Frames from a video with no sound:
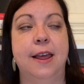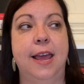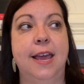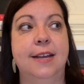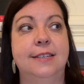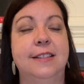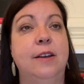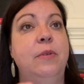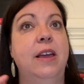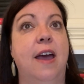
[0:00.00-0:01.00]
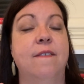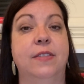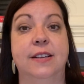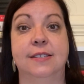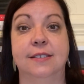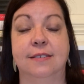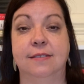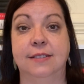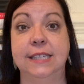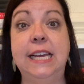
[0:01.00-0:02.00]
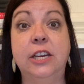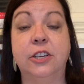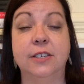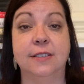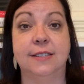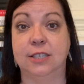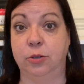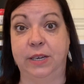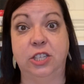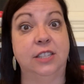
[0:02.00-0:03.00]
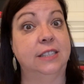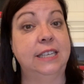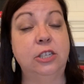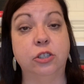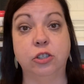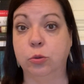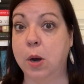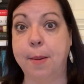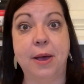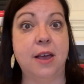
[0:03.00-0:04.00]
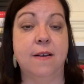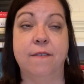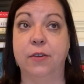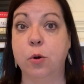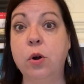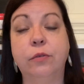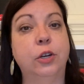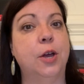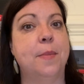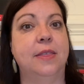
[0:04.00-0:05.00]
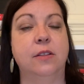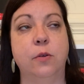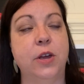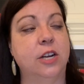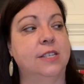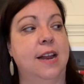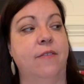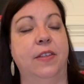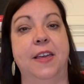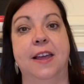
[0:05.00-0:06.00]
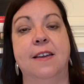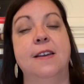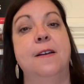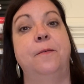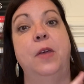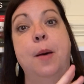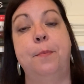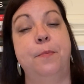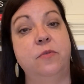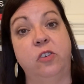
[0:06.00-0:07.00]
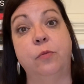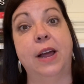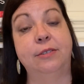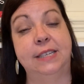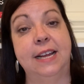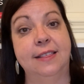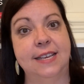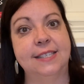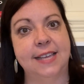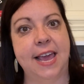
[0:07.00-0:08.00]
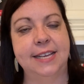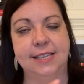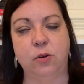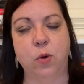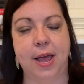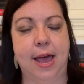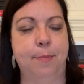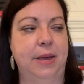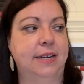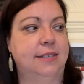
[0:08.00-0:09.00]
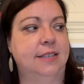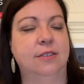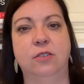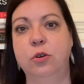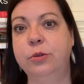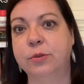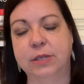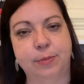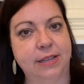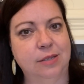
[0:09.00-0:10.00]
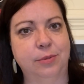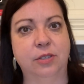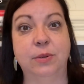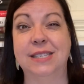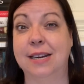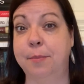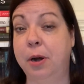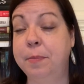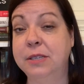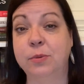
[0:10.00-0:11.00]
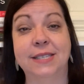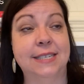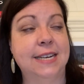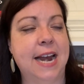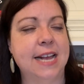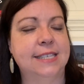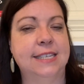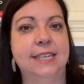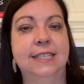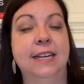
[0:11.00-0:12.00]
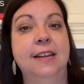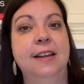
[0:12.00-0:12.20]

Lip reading: And then we have this legal situation, the legal drama of the courtroom and the lawyers and everything surrounding this case and what happened and who's responsible. Was it on purpose? Was it an accident?